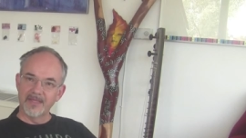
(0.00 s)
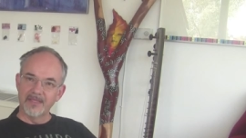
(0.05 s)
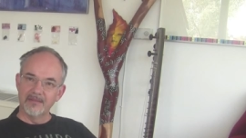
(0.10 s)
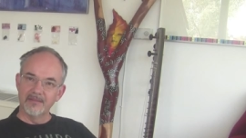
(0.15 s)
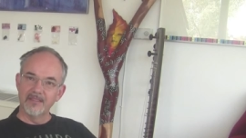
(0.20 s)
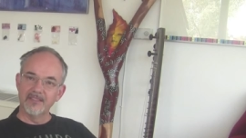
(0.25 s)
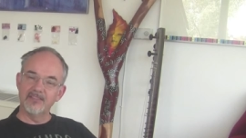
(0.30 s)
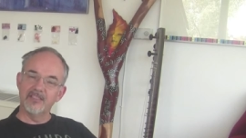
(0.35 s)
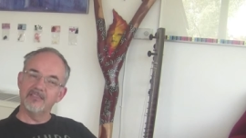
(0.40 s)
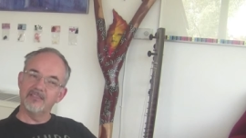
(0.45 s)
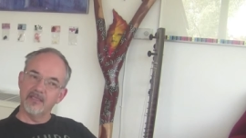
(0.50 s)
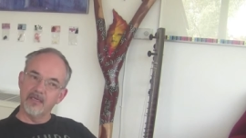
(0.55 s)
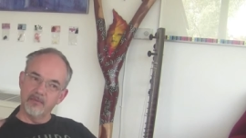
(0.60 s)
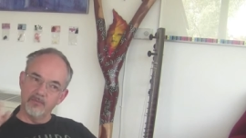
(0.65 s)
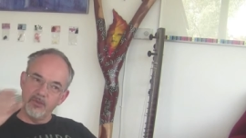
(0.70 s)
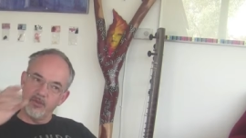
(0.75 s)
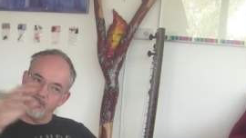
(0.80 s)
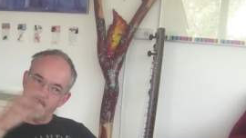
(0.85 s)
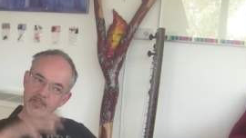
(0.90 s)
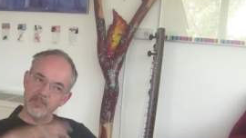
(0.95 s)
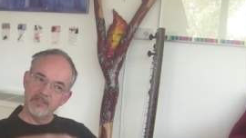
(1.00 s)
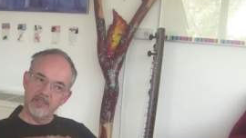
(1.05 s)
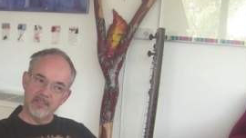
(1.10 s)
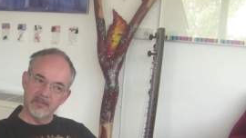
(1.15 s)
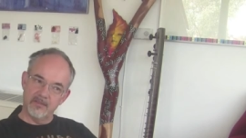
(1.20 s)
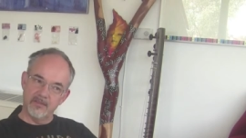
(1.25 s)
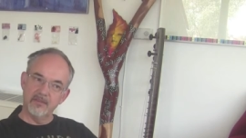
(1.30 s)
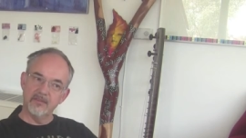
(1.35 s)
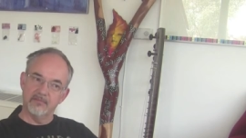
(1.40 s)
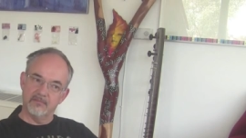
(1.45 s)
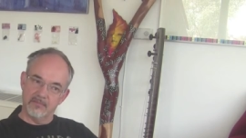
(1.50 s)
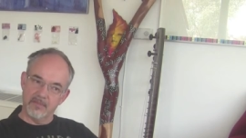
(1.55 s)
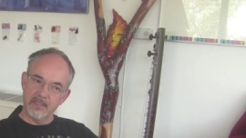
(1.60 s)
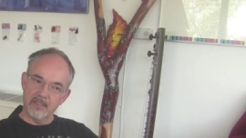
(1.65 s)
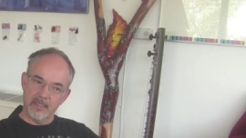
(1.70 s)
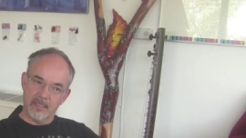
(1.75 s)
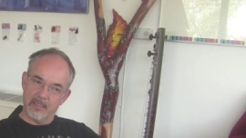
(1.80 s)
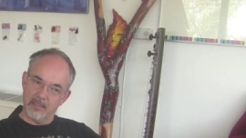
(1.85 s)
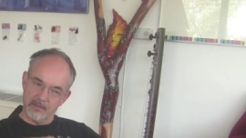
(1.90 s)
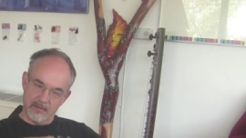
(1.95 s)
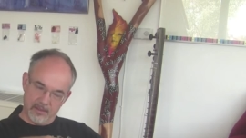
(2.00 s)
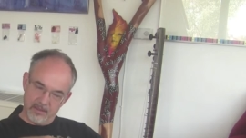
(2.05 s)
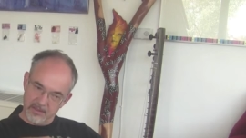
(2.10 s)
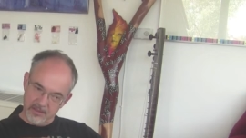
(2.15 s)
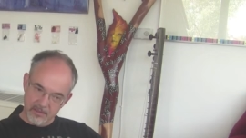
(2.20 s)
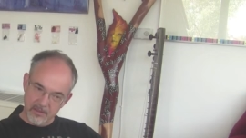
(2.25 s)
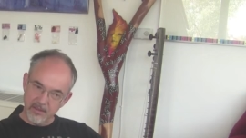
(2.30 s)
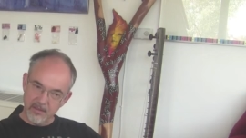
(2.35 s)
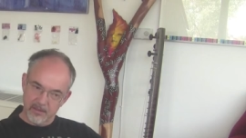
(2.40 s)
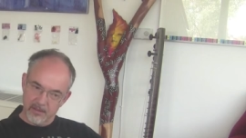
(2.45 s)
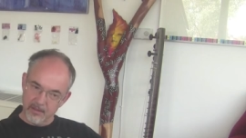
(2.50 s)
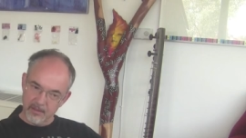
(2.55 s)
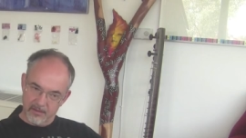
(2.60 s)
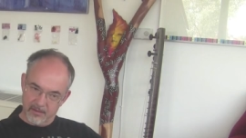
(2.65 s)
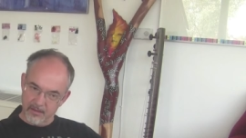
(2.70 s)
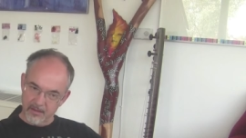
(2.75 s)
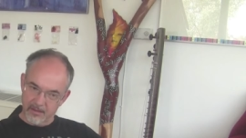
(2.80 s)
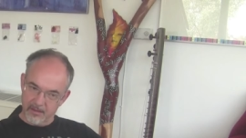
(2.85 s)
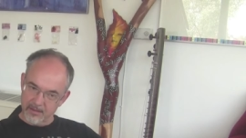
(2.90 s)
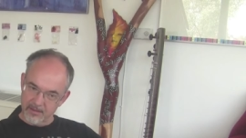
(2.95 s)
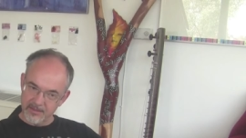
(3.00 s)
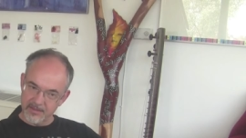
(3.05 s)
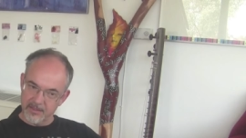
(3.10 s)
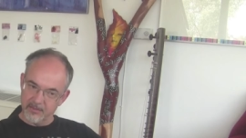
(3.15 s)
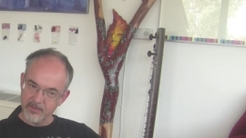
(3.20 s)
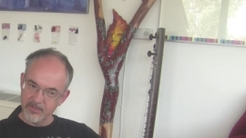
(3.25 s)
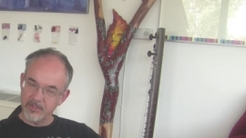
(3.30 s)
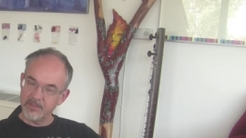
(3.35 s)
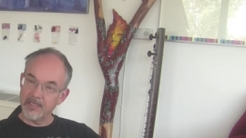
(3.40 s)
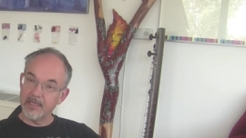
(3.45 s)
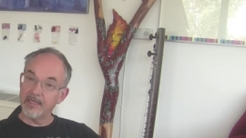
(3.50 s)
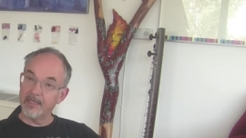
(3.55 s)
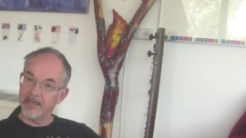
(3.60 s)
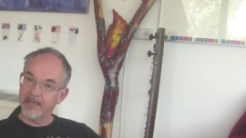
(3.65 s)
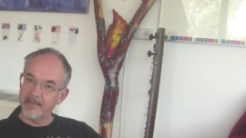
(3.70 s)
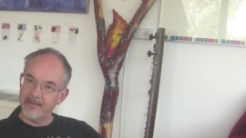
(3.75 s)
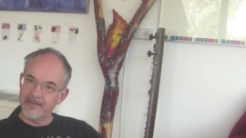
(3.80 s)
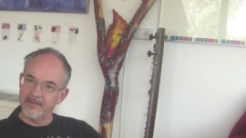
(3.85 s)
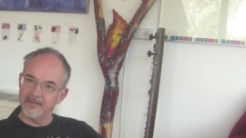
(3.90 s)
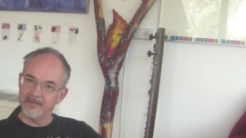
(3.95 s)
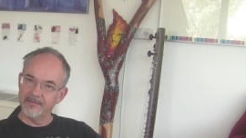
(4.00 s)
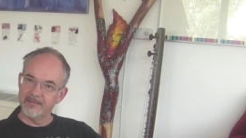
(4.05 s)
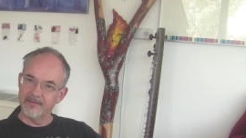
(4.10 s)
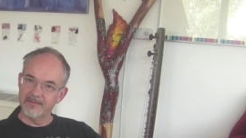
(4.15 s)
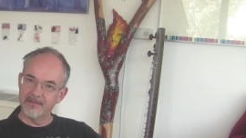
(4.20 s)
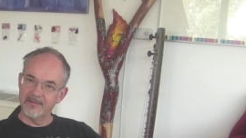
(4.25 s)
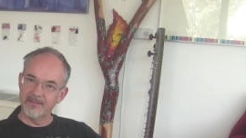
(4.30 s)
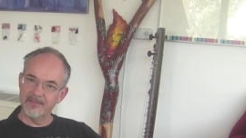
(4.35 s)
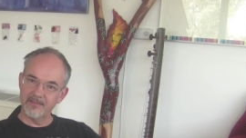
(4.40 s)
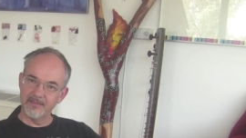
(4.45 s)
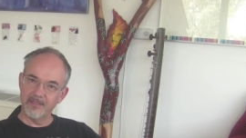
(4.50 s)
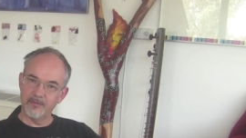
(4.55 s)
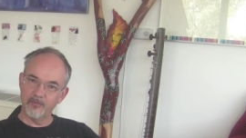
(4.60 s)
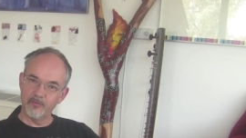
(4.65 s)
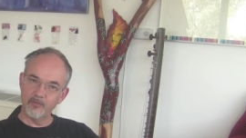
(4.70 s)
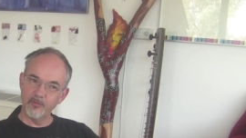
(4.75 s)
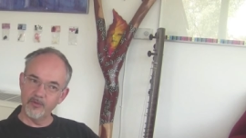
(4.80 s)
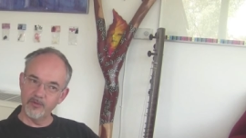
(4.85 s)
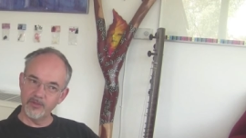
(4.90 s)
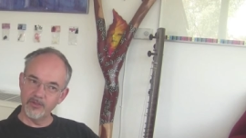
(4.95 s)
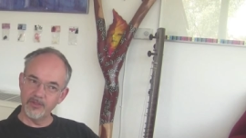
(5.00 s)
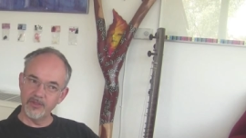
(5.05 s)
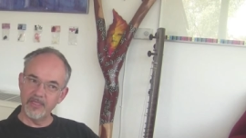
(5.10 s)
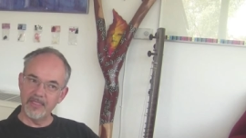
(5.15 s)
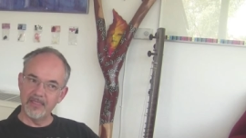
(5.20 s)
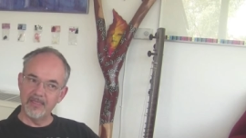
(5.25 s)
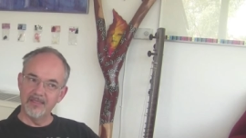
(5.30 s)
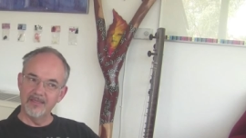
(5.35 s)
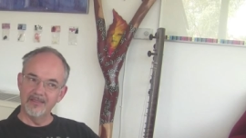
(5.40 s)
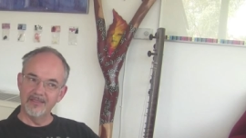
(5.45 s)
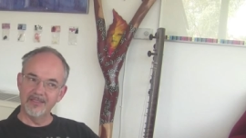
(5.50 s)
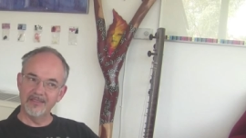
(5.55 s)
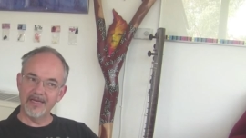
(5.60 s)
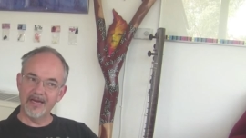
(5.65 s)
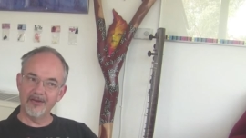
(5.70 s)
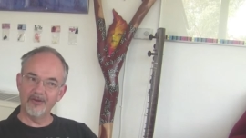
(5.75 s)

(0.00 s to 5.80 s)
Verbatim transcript: This is music that uh, it's still uh, something I like, this type of music that I